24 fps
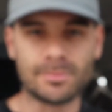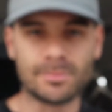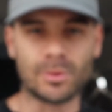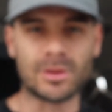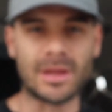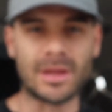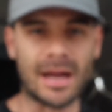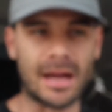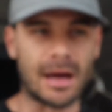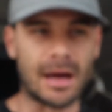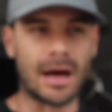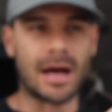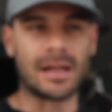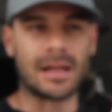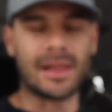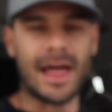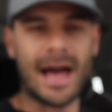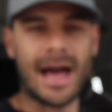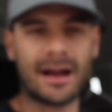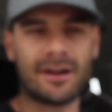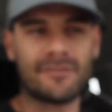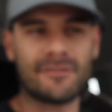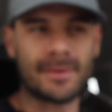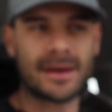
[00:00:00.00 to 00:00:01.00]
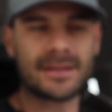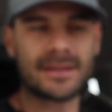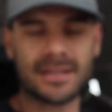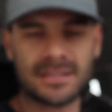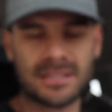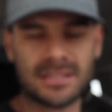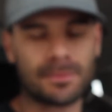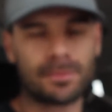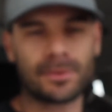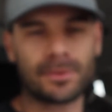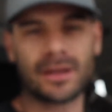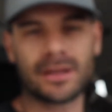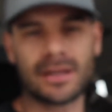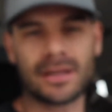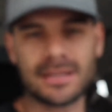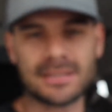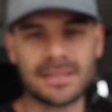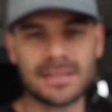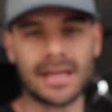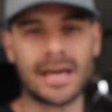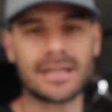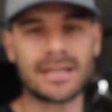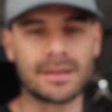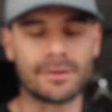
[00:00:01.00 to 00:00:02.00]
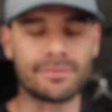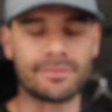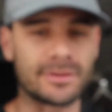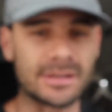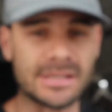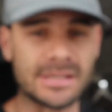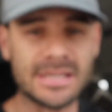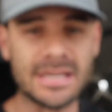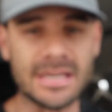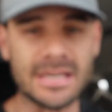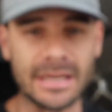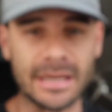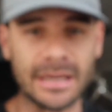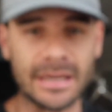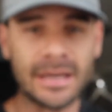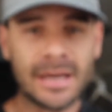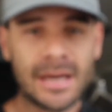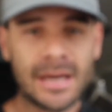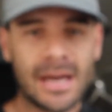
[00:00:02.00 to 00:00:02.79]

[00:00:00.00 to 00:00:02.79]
Without a lack of my discipline has led to fatigue.